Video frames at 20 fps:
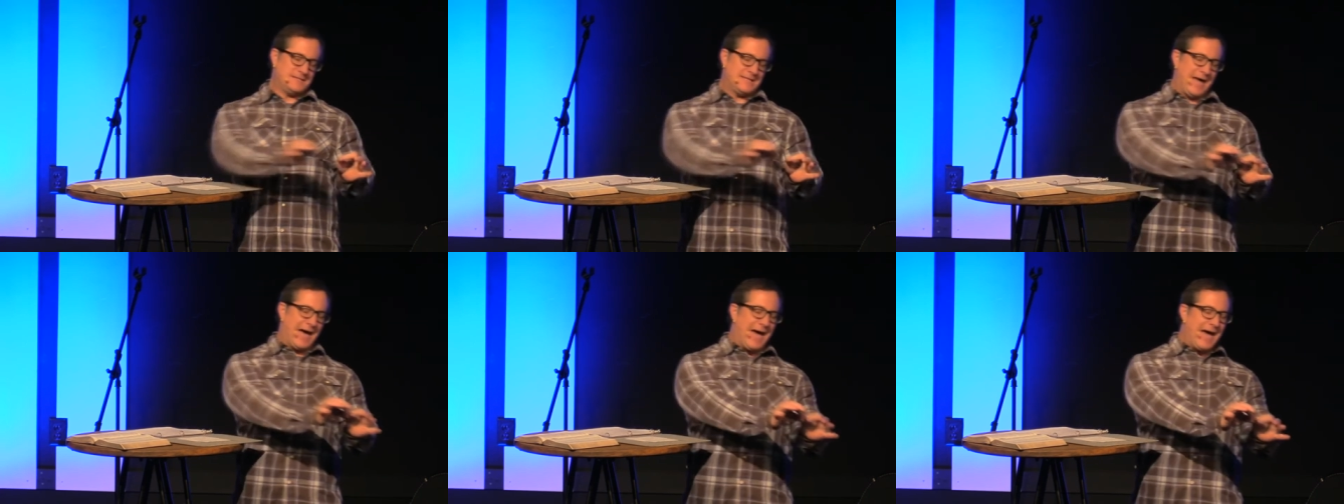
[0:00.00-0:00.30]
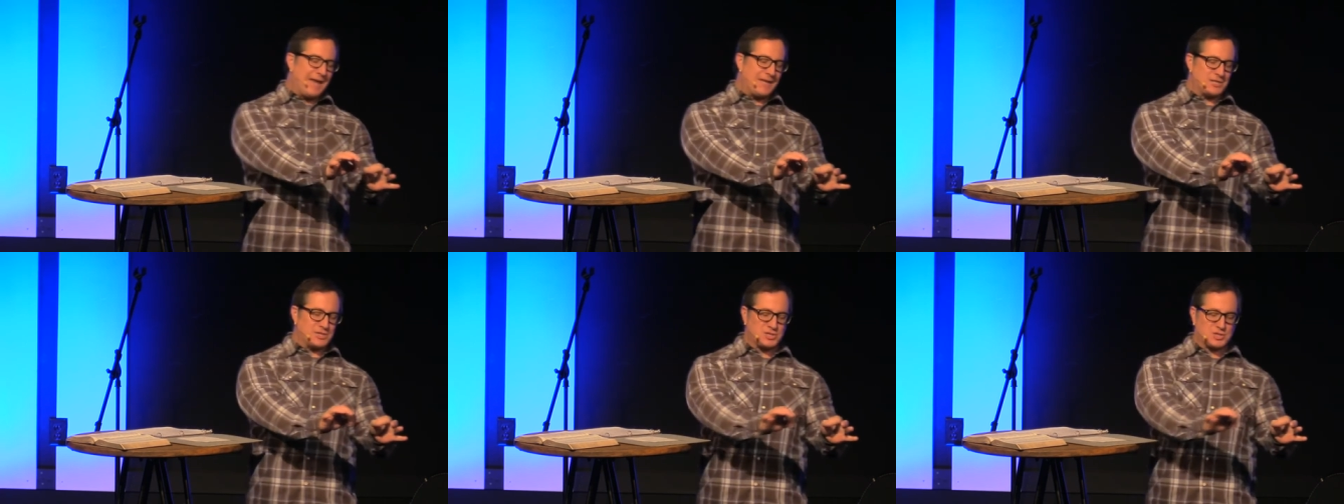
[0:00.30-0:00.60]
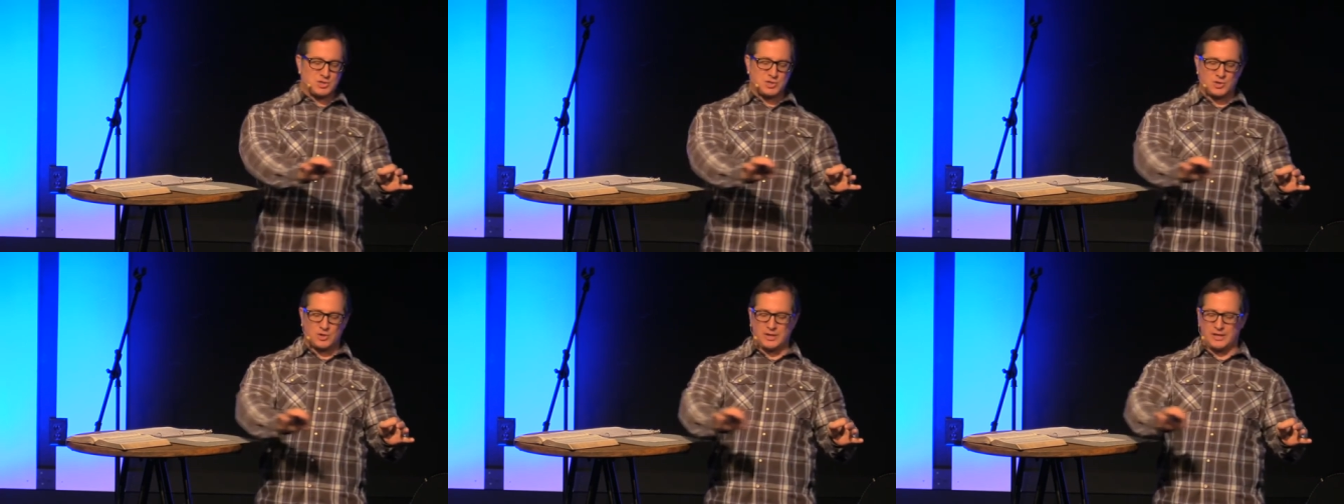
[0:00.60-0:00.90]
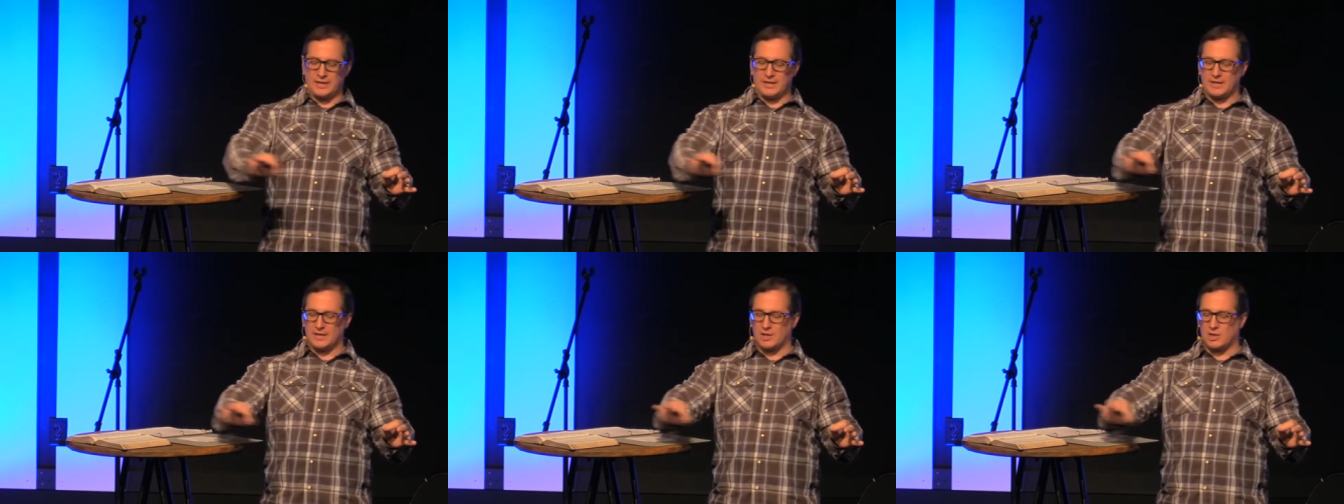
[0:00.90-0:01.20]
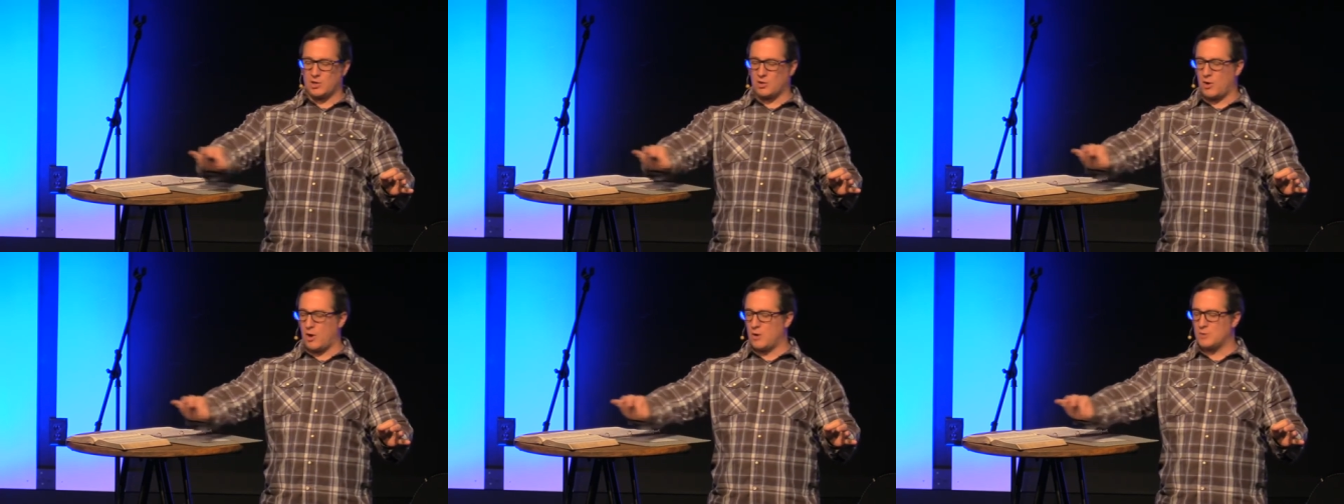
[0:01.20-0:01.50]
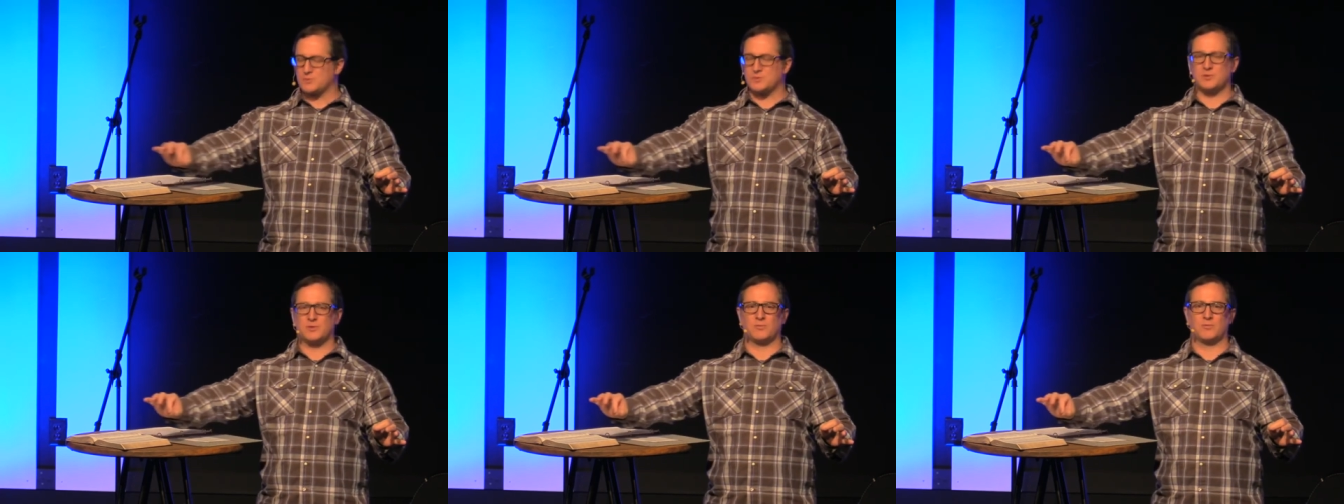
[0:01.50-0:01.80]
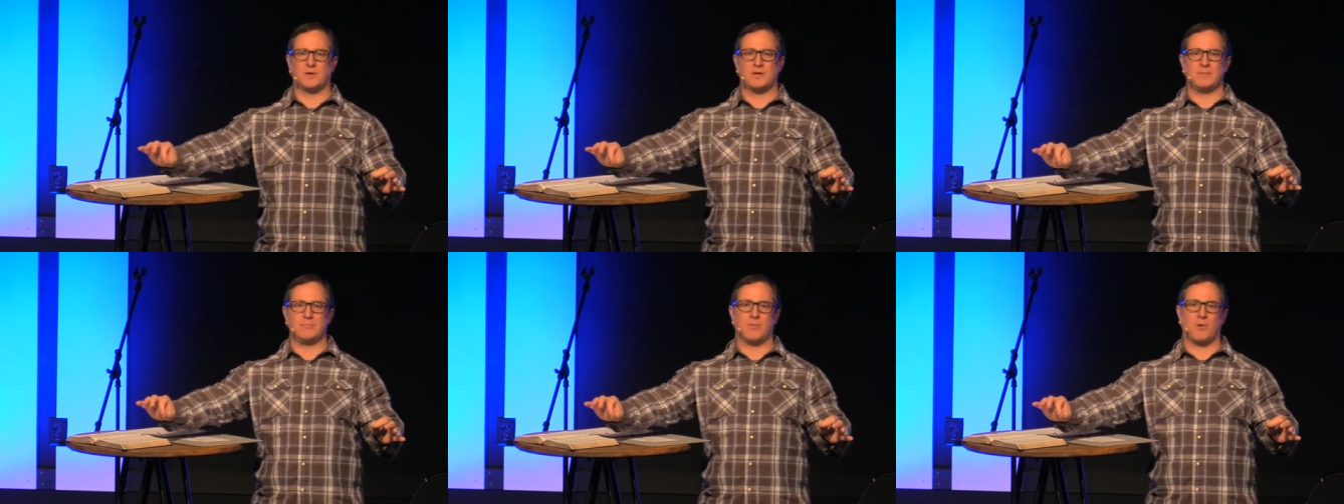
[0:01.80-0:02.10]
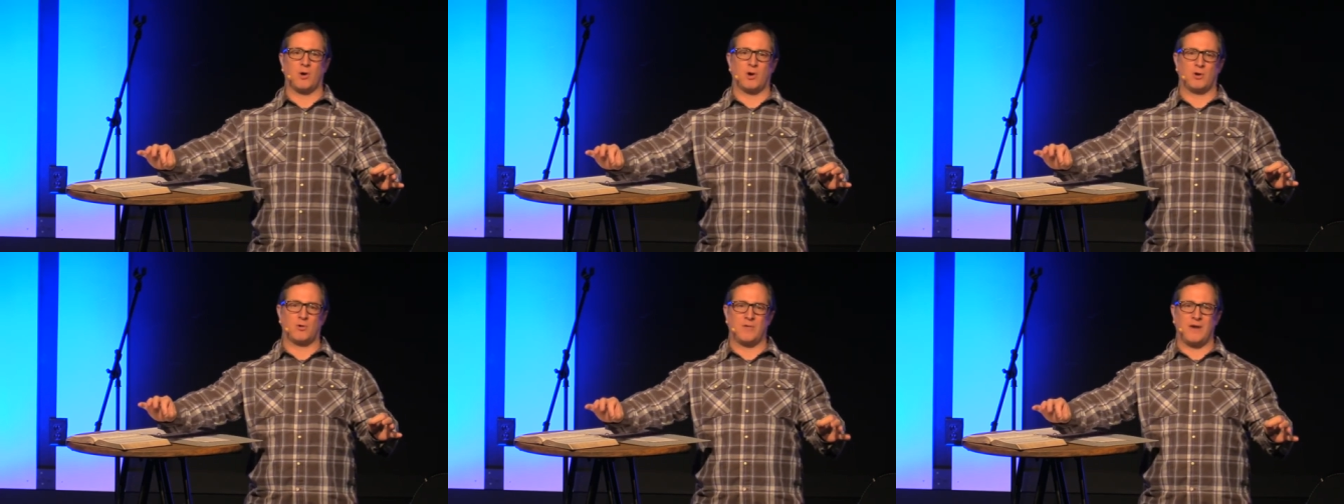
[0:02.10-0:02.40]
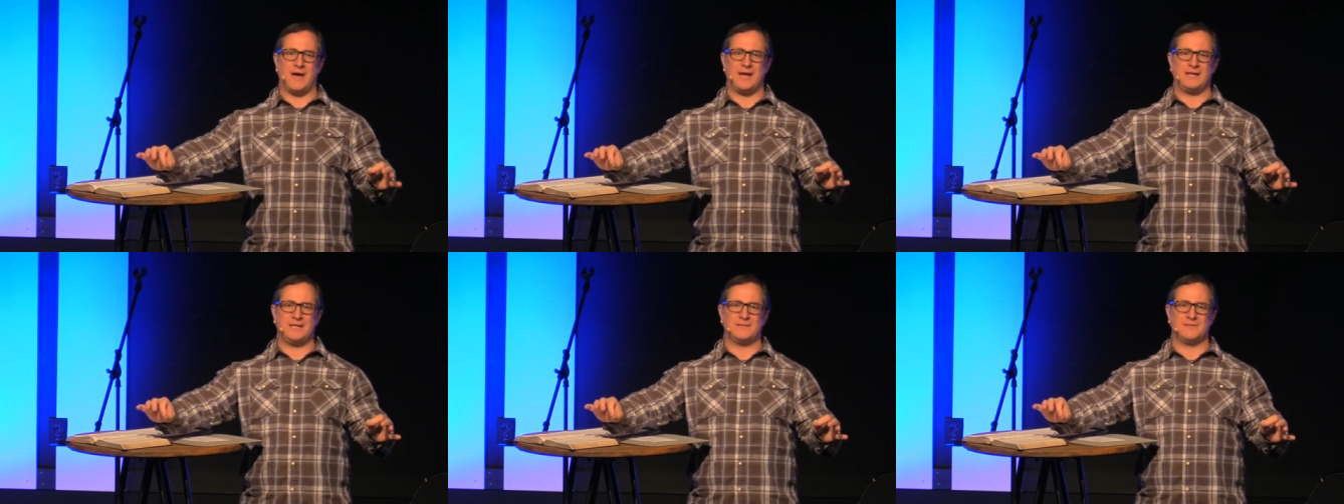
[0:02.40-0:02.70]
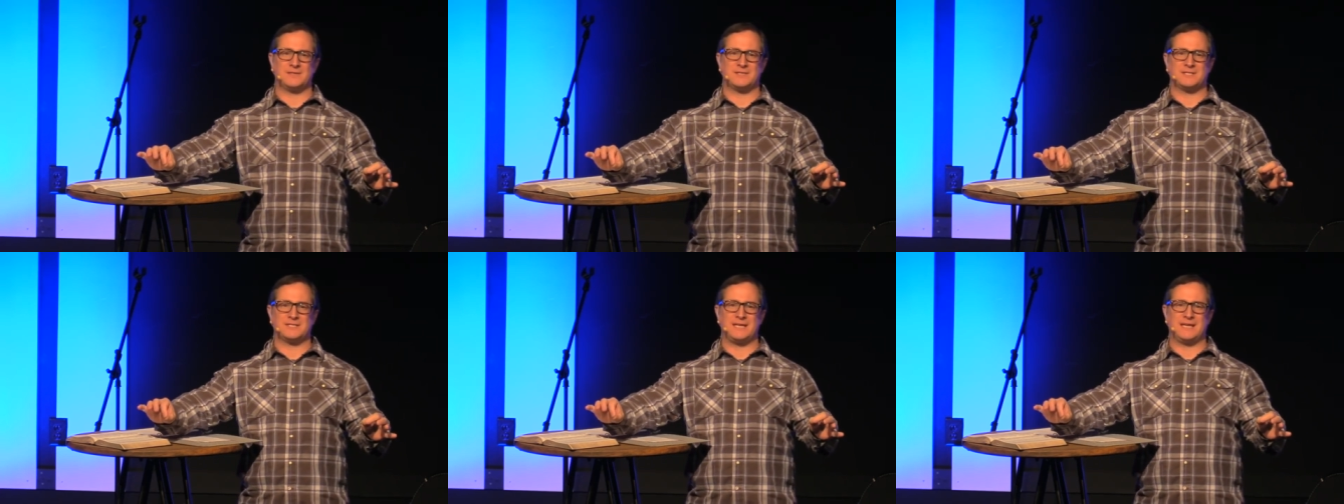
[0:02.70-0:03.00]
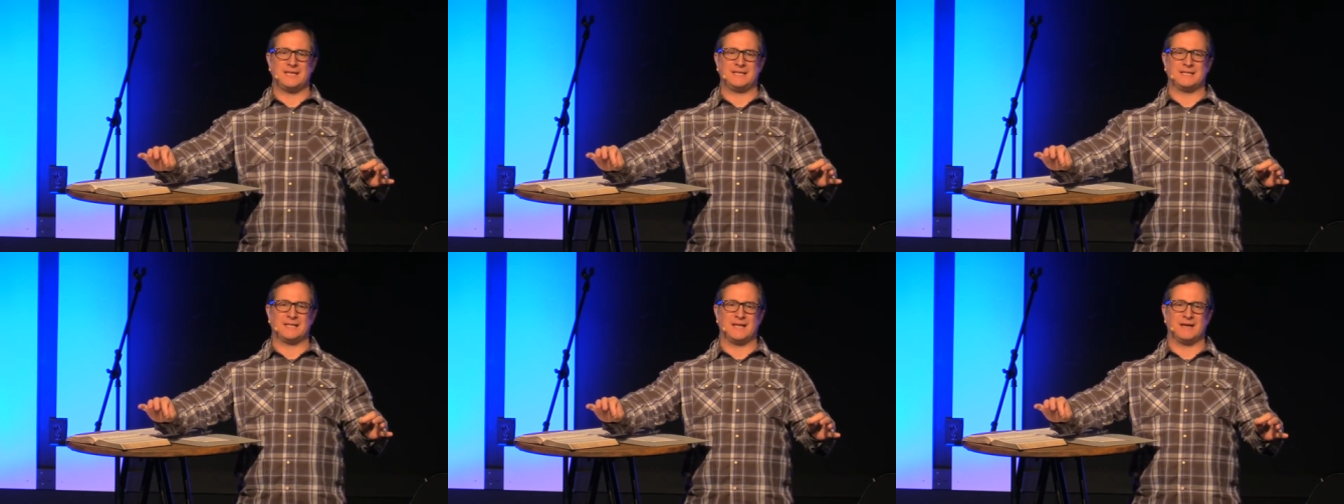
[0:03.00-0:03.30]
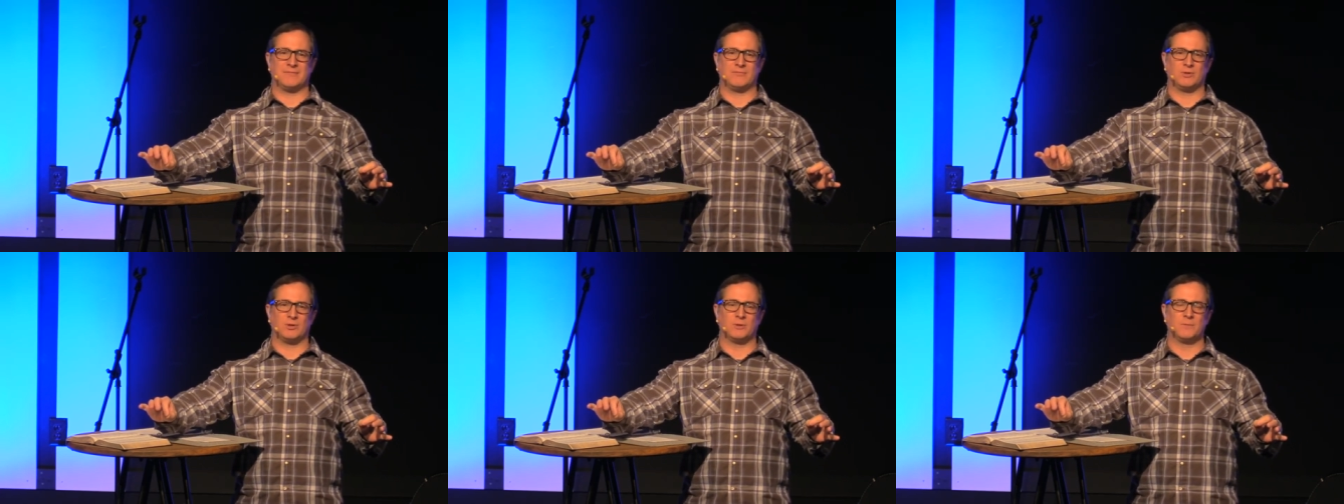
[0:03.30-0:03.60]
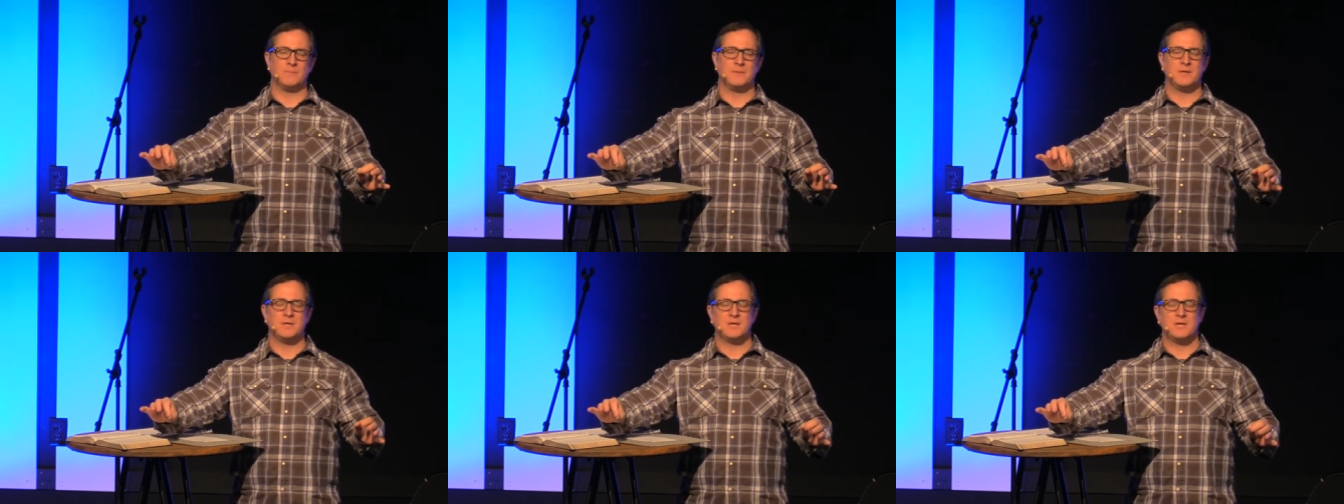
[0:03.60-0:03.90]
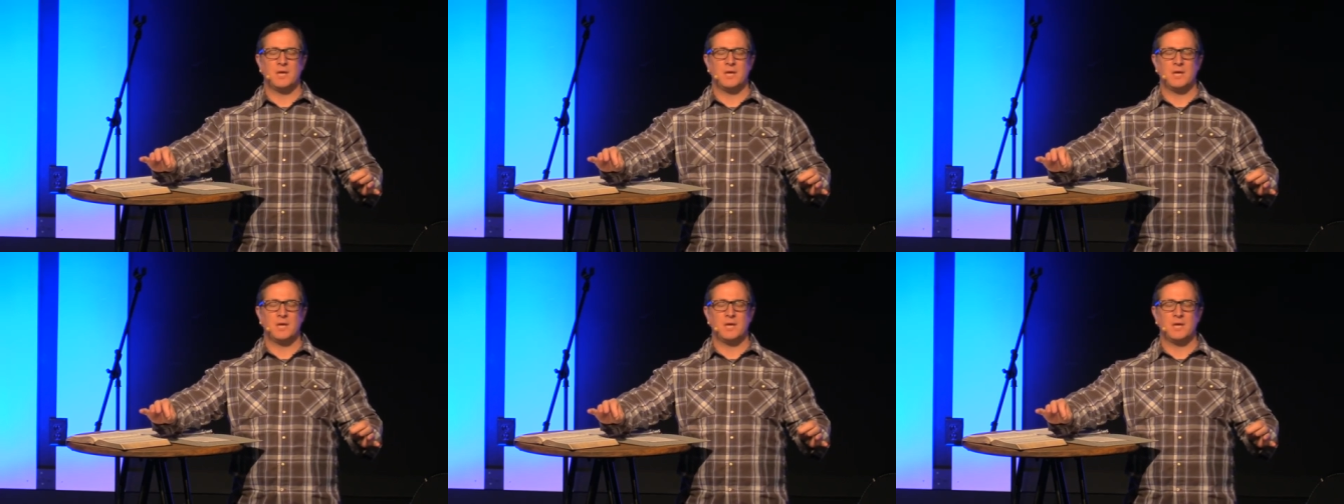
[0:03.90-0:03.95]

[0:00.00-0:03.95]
tied a string across the rebar right at the sand level,